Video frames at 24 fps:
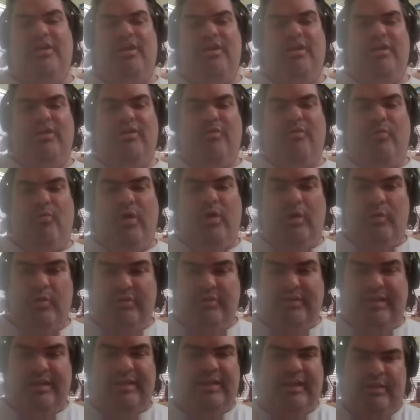Yeah. What
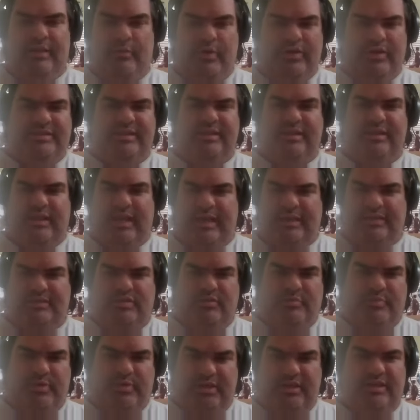was that? What's it like
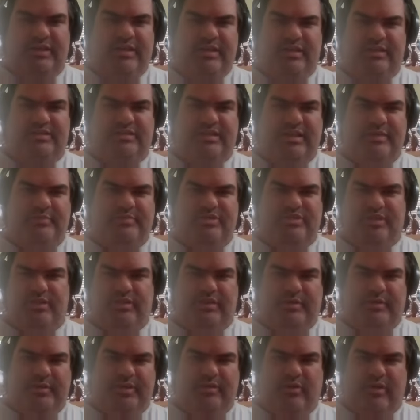to be in the same
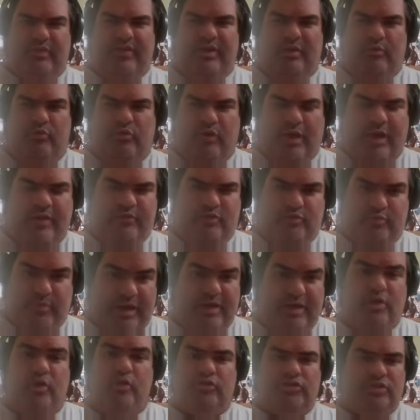city? I mean, the rivals. But I
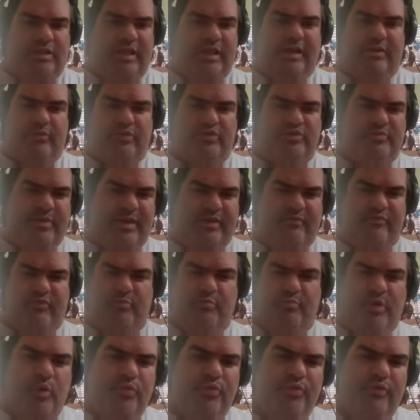know there's a lot of respect
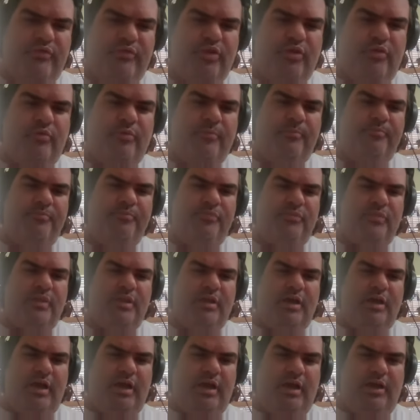from both of you.
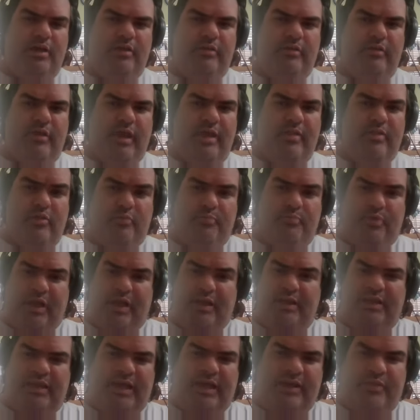Mm-hmm. And there are
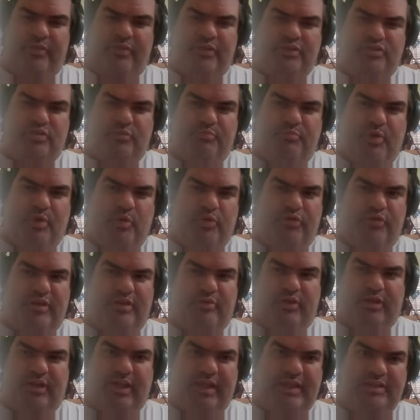probably a lot of things you both
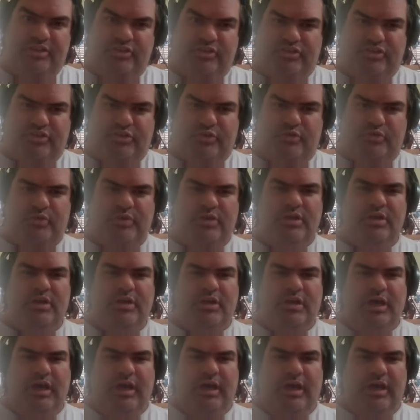can relate to
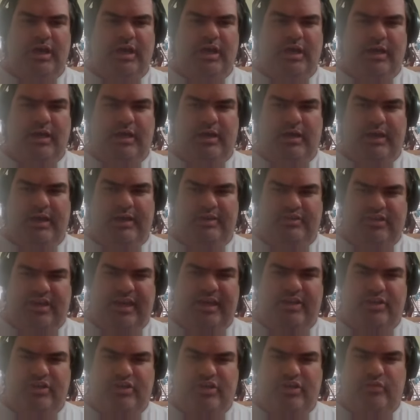as a
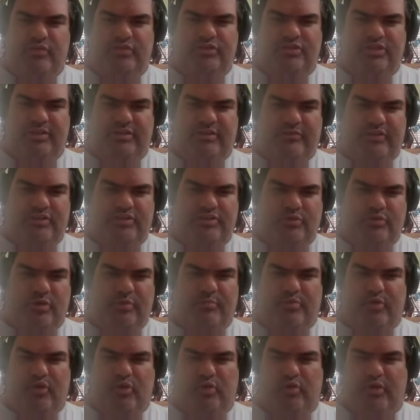head coach in a Division
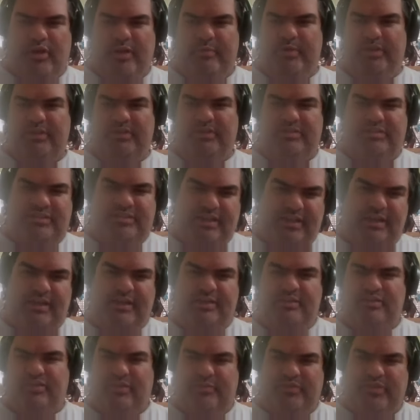I program in the city
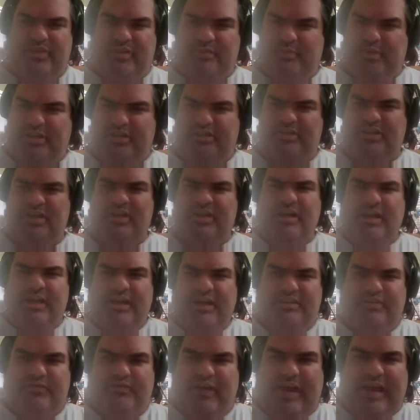and stuff, I think, but
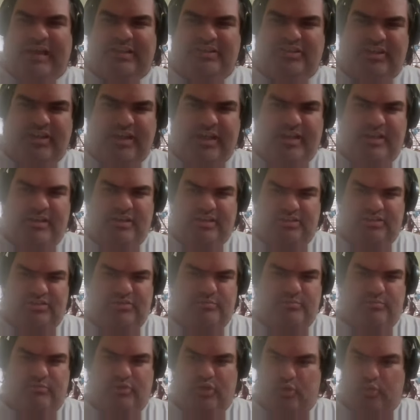it's fascinating because
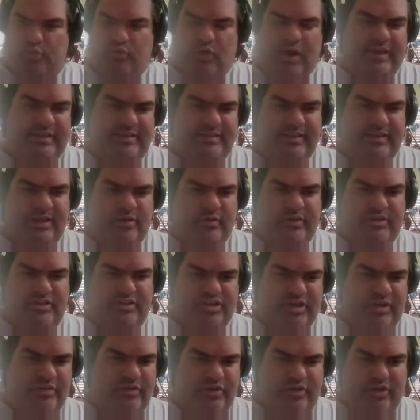you're right there
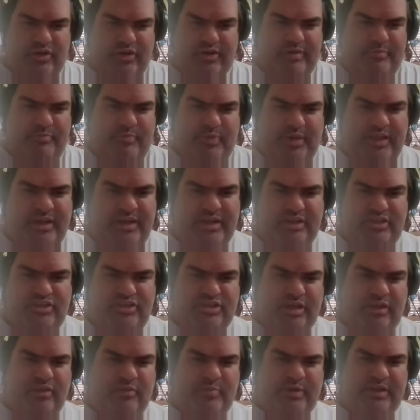each other, you're competing each
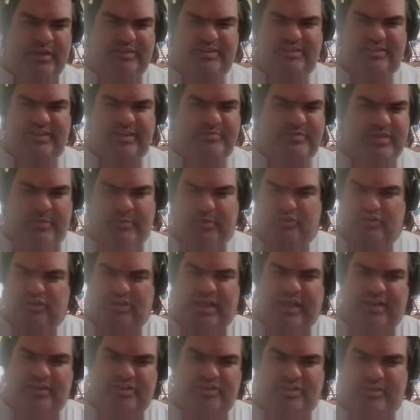other, but at the same time, there's a
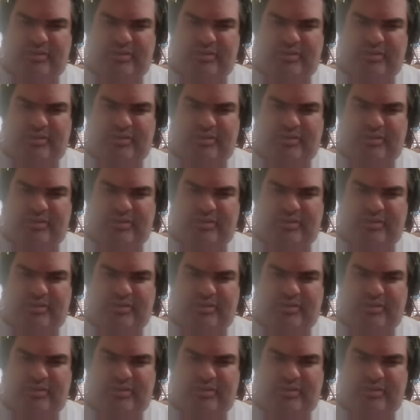lot of